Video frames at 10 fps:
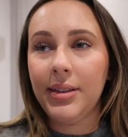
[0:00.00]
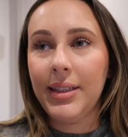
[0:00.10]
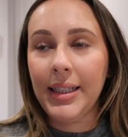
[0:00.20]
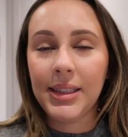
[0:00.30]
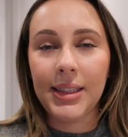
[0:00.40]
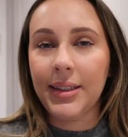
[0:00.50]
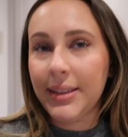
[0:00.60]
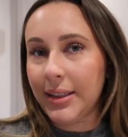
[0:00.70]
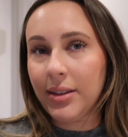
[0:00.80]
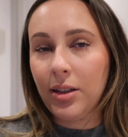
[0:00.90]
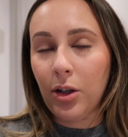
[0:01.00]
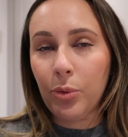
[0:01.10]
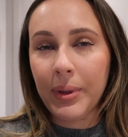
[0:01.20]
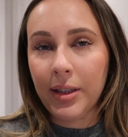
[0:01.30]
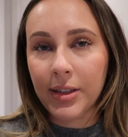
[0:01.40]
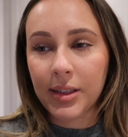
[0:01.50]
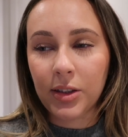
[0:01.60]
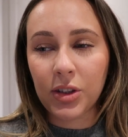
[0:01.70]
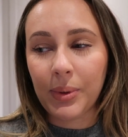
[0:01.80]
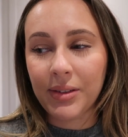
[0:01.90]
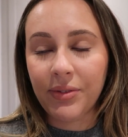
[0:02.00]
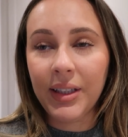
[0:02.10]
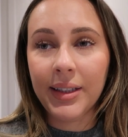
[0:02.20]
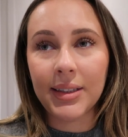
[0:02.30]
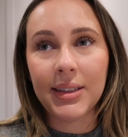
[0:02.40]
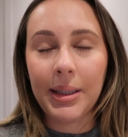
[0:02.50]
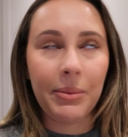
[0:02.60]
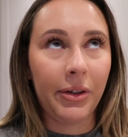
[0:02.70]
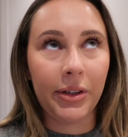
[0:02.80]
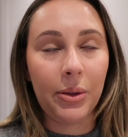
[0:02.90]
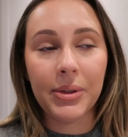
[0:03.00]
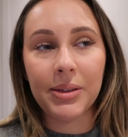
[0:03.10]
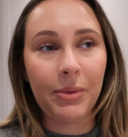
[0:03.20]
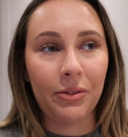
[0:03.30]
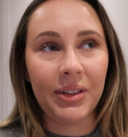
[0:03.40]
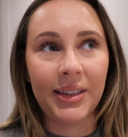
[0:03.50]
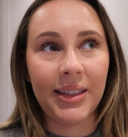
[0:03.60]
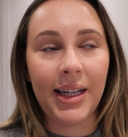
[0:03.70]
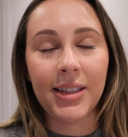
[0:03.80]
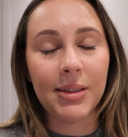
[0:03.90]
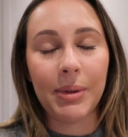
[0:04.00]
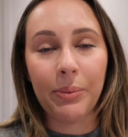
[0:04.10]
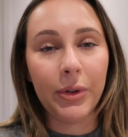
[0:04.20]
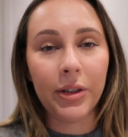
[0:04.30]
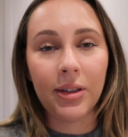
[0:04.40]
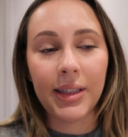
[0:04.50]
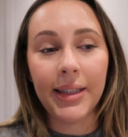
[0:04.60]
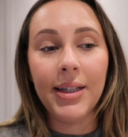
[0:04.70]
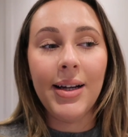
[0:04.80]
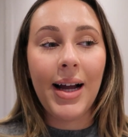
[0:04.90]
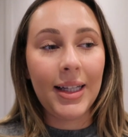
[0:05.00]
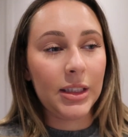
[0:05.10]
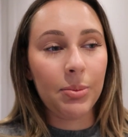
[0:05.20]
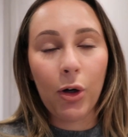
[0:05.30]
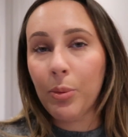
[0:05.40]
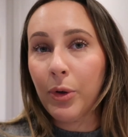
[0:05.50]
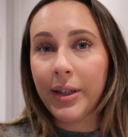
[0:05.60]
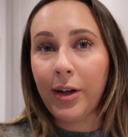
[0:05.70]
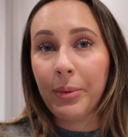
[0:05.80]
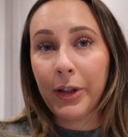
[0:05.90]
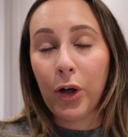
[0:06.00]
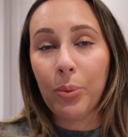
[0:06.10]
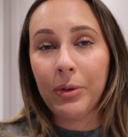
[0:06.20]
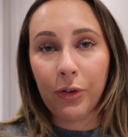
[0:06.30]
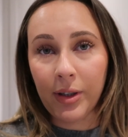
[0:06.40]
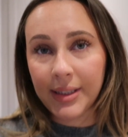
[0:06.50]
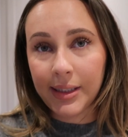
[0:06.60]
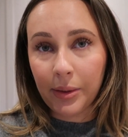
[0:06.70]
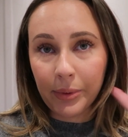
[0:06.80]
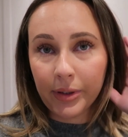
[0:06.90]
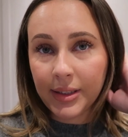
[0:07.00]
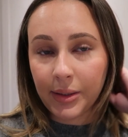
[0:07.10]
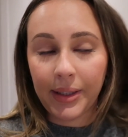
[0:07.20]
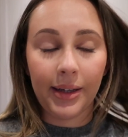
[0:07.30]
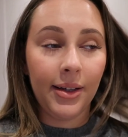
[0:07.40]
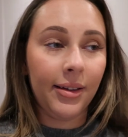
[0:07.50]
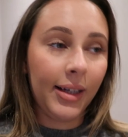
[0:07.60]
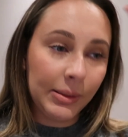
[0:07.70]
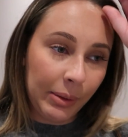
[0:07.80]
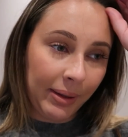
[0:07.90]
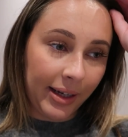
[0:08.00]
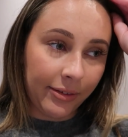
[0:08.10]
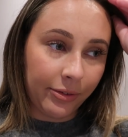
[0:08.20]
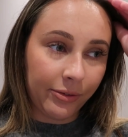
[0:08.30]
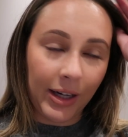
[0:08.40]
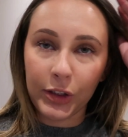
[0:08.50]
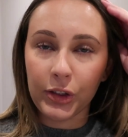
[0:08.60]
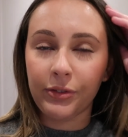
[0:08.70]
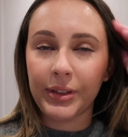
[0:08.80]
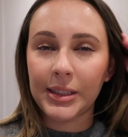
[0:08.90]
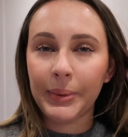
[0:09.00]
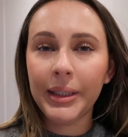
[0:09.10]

yesterday I didn't go because I just wasn't feeling it. Today I'm not going to go because I'm not feeling it again because I've been in work all day. And tomorrow morning I'm going to go before I start work. So yeah, that's my plan of action for this